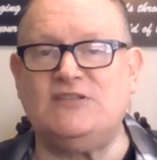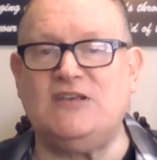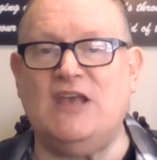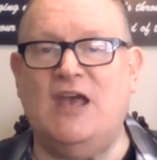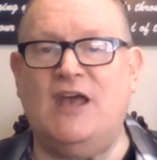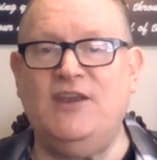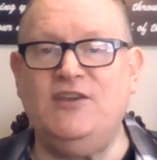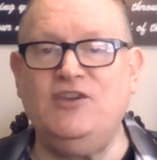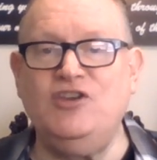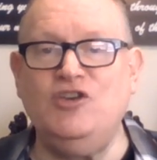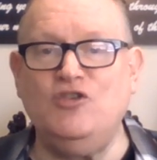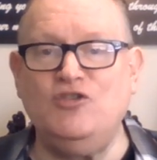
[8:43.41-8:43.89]

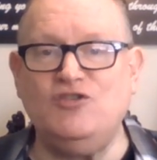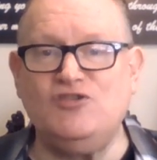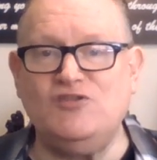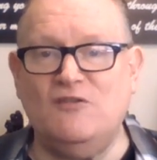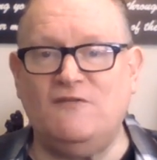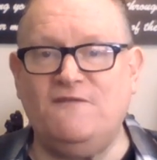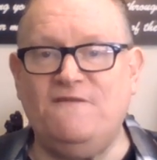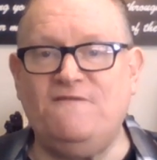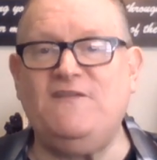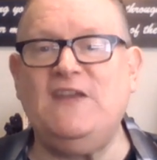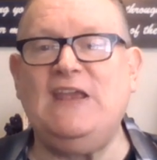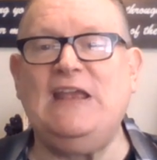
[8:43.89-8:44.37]
Unusual
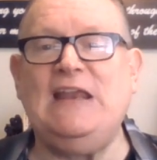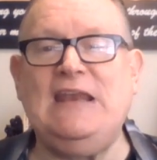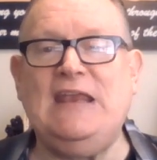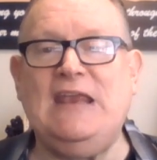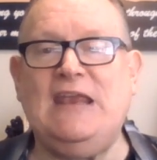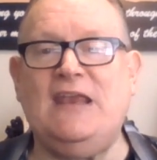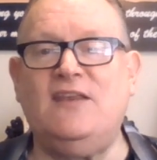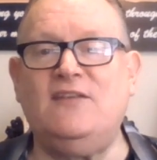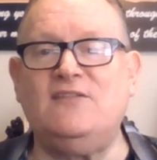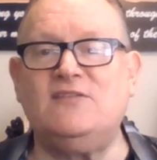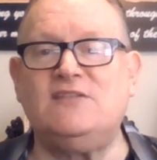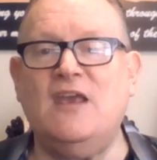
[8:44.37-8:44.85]

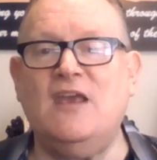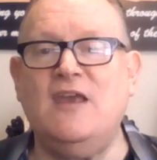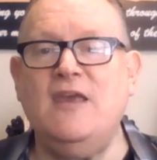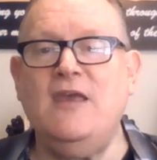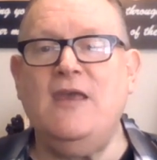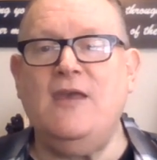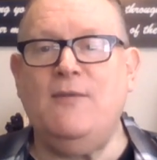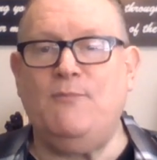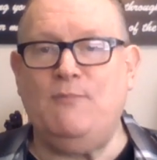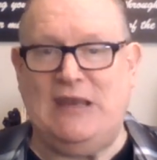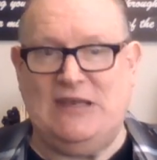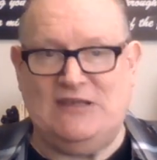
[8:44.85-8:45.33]
feelings
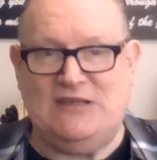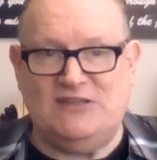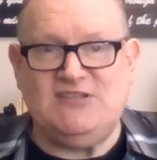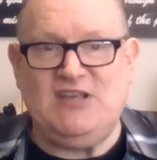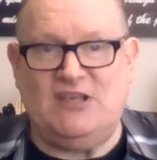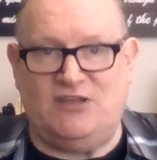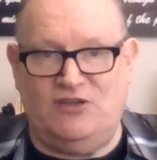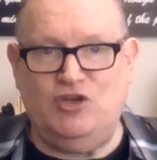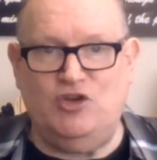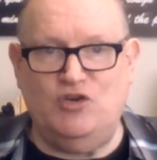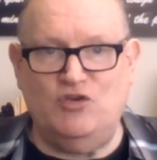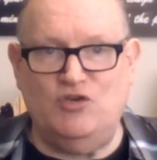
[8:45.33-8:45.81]
means
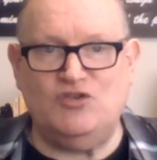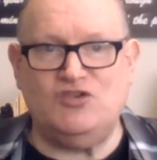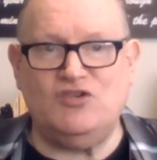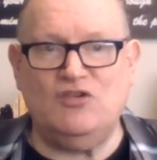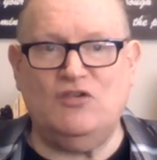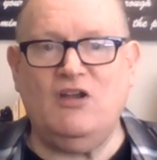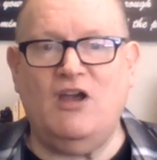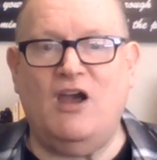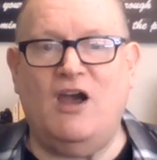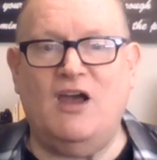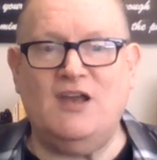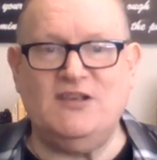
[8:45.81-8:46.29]
unusual
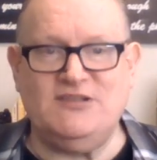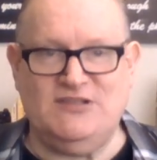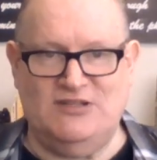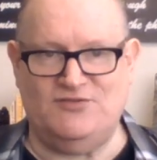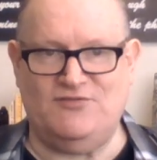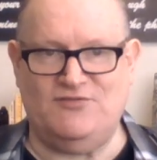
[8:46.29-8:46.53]
causes,